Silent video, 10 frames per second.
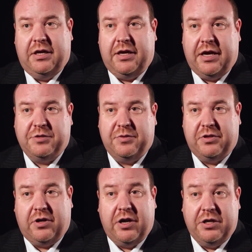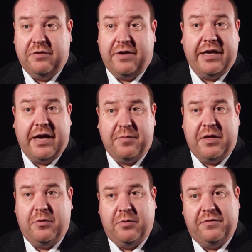Engagement not only of our
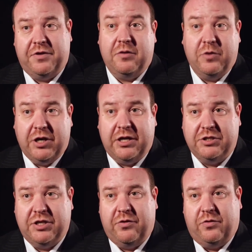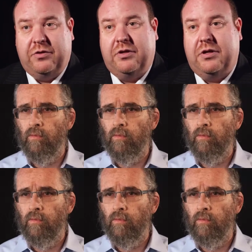young people, but of the community in general.